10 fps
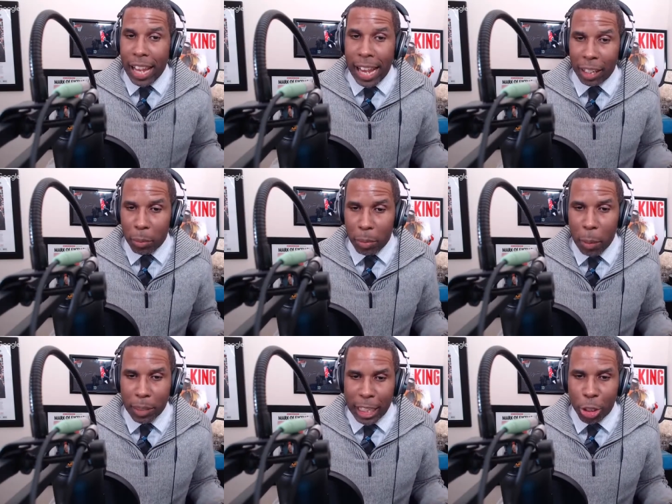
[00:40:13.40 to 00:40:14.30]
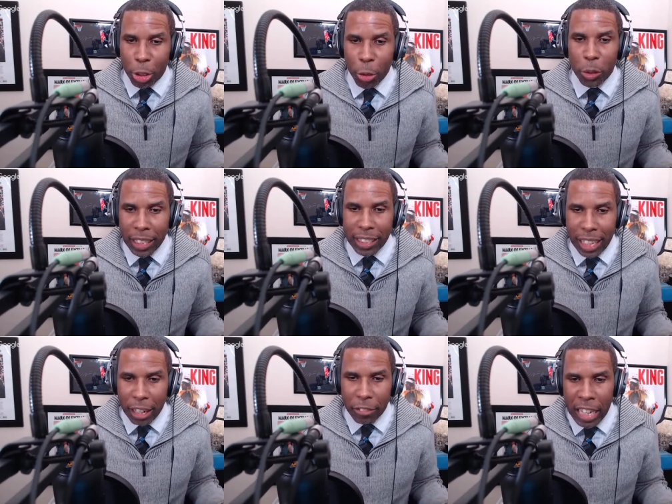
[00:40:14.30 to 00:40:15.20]
Alabama's a
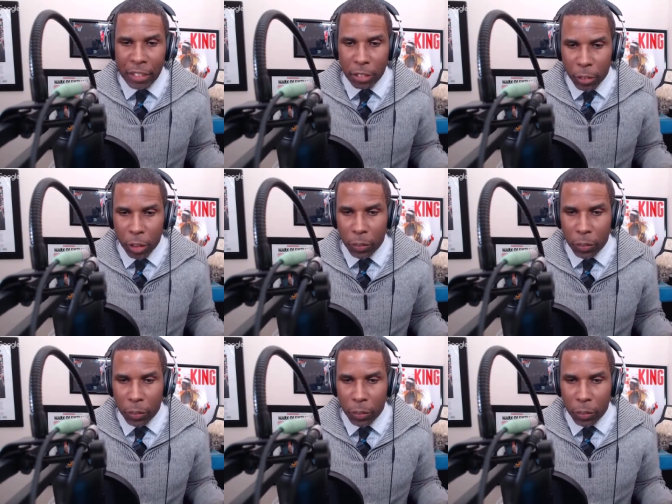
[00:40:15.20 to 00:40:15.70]
2-touchdown favorite for it.